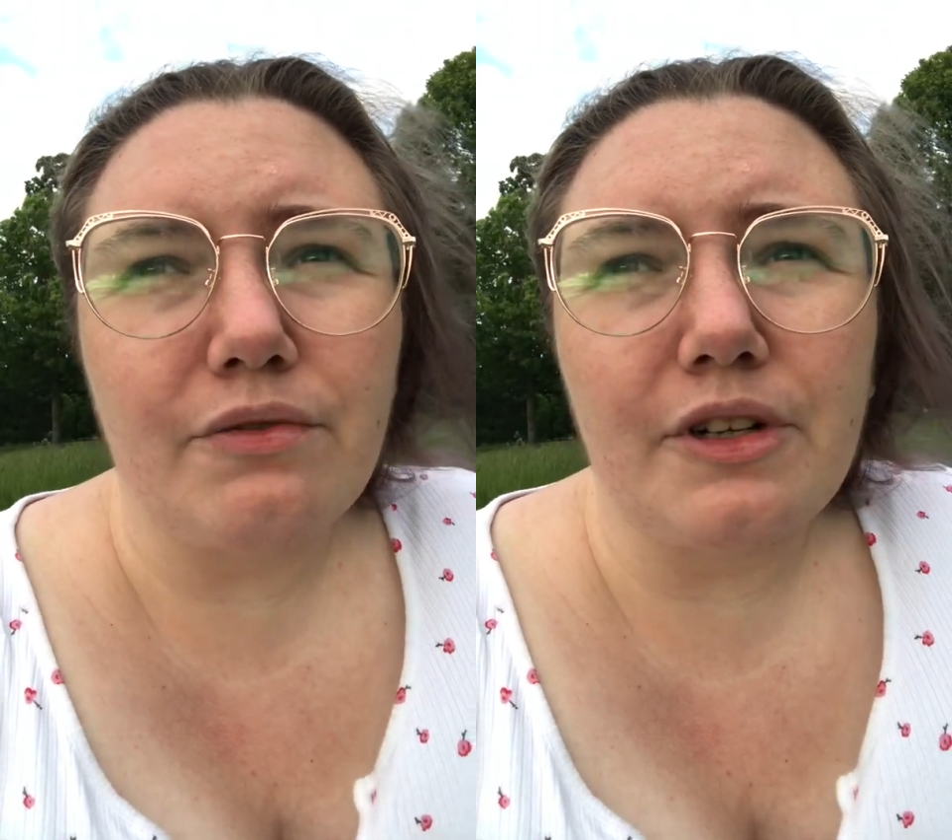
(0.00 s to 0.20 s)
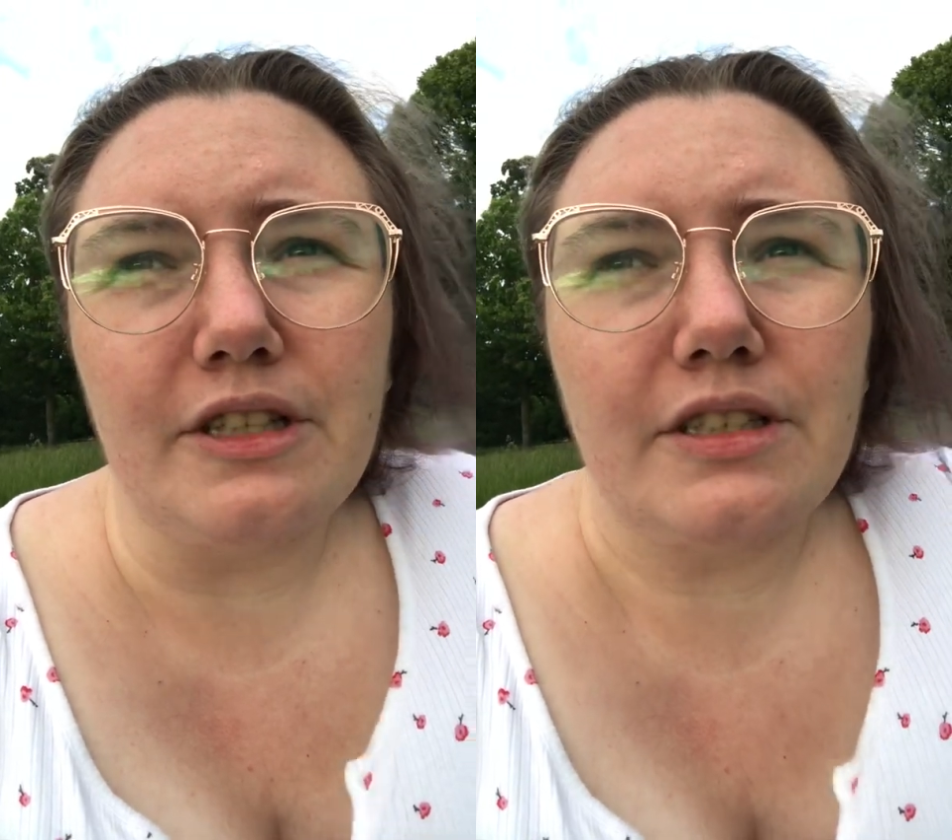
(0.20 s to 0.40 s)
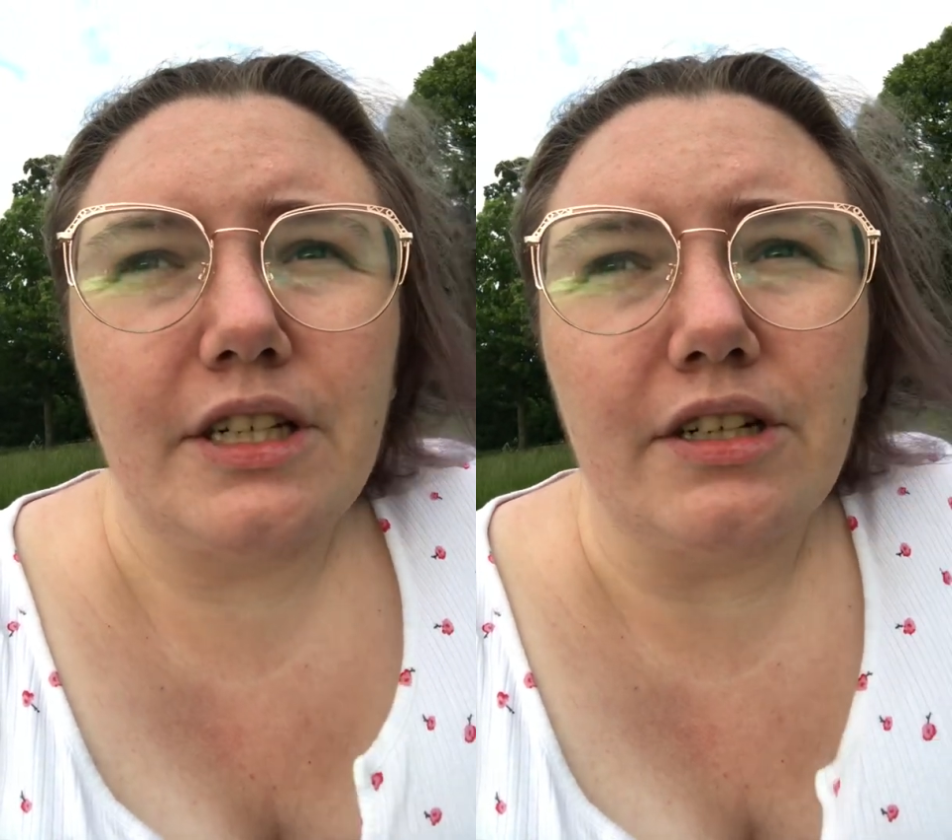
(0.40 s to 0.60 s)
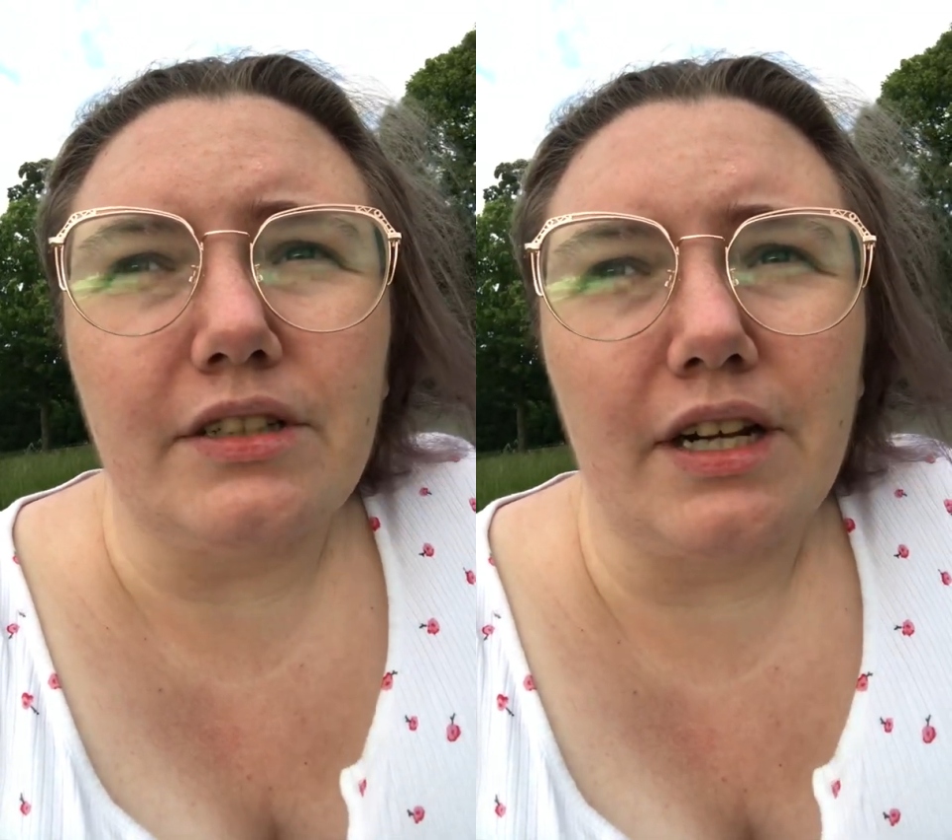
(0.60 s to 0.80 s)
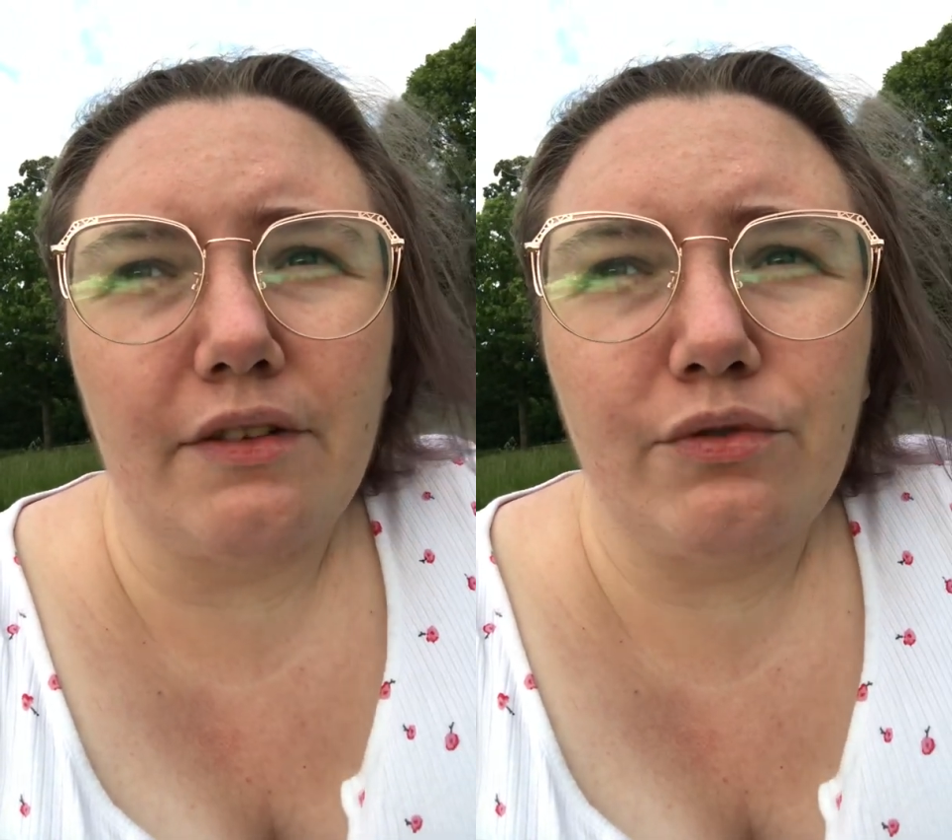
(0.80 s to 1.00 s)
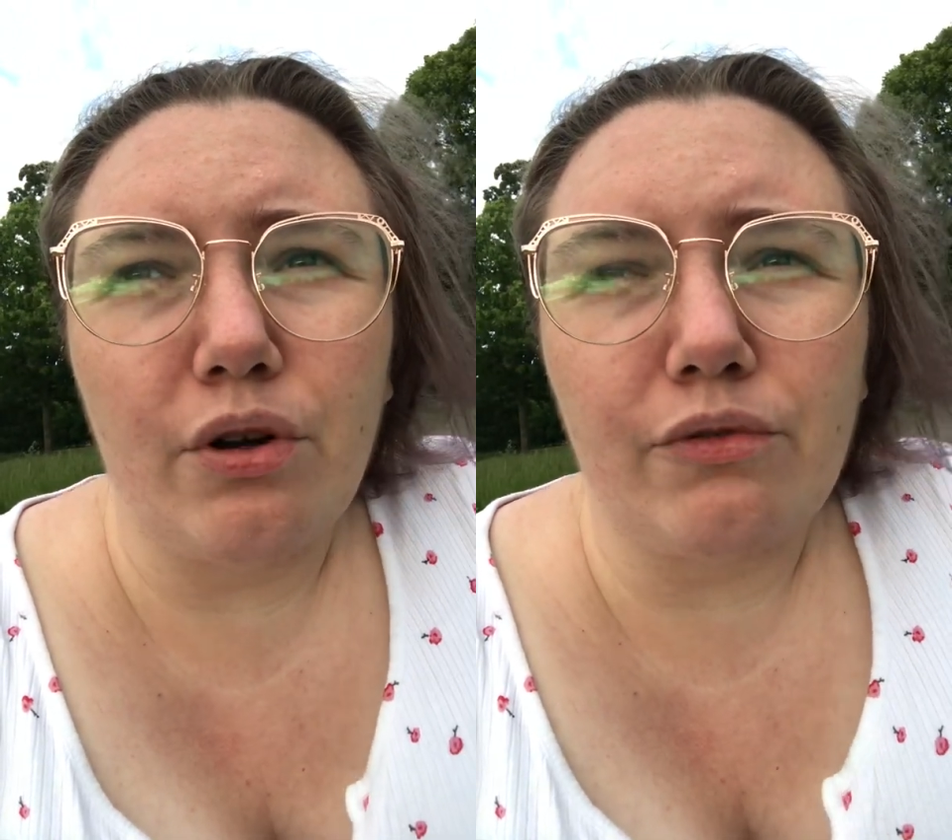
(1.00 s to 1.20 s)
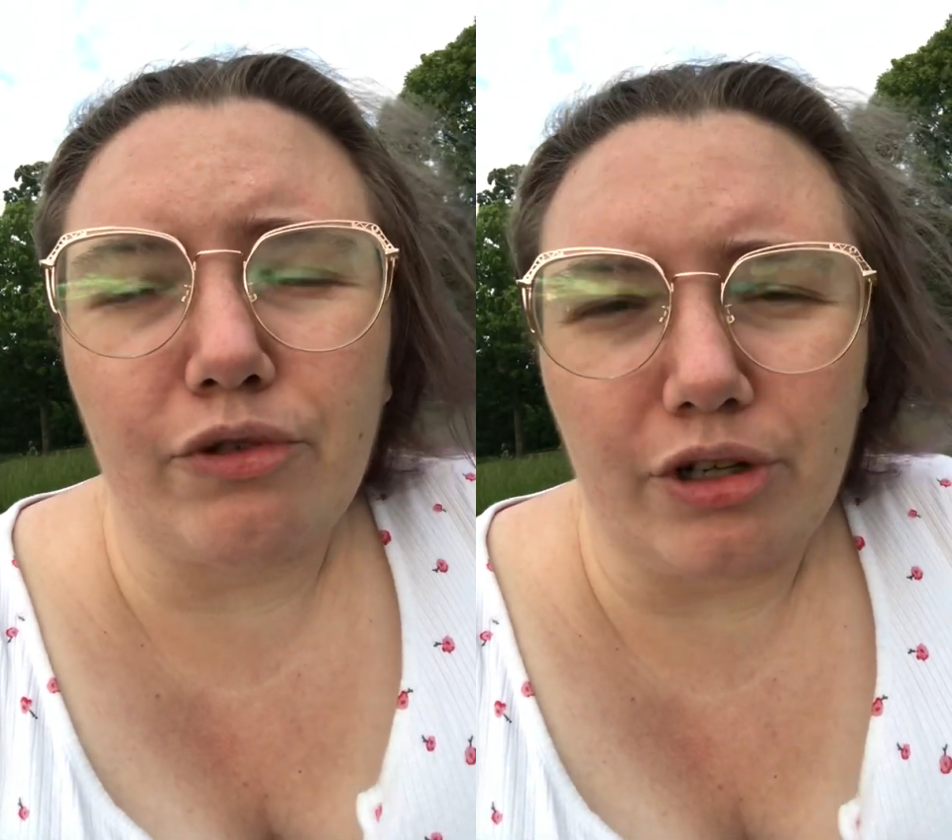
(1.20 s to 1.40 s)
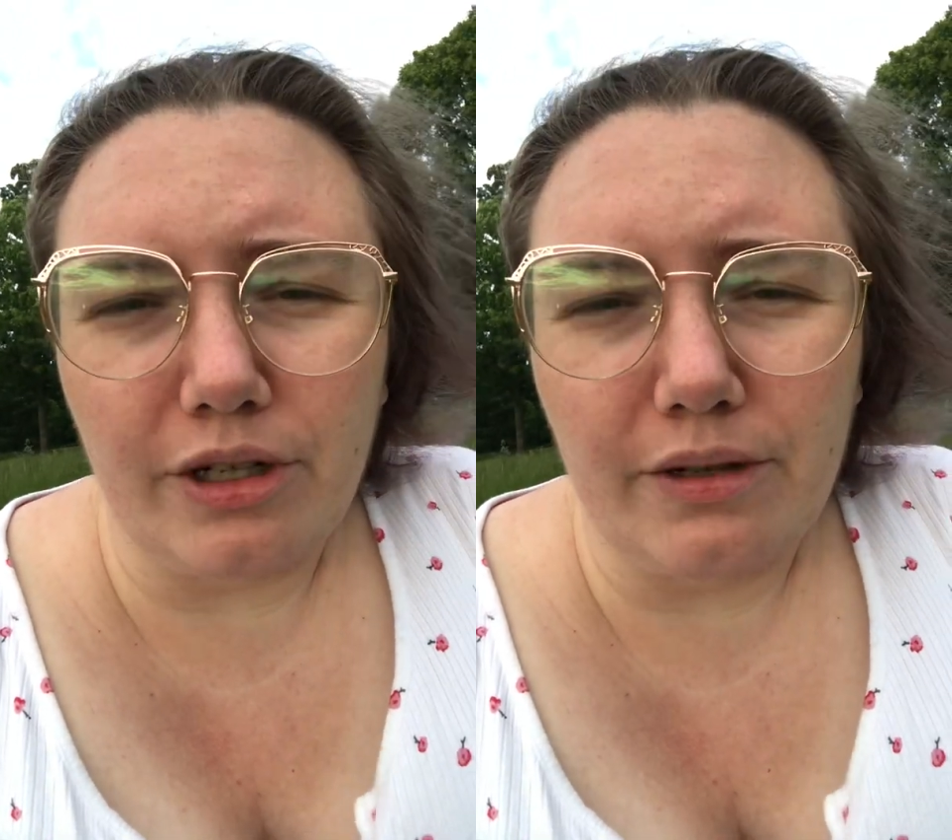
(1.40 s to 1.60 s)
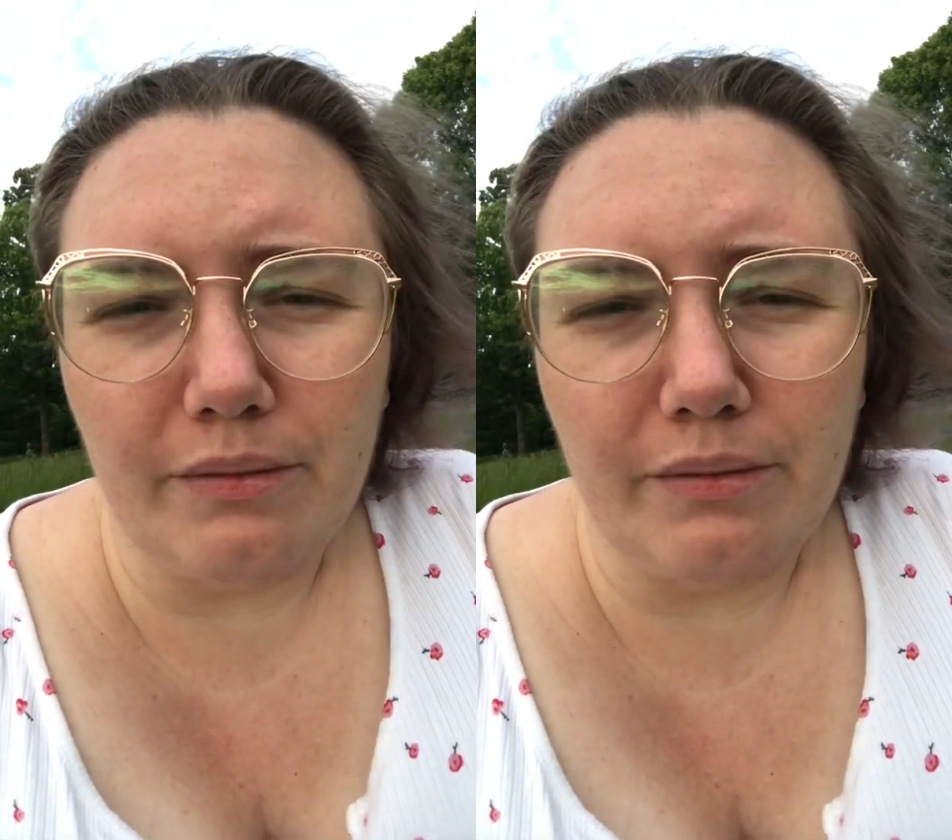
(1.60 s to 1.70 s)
friends here that I've known for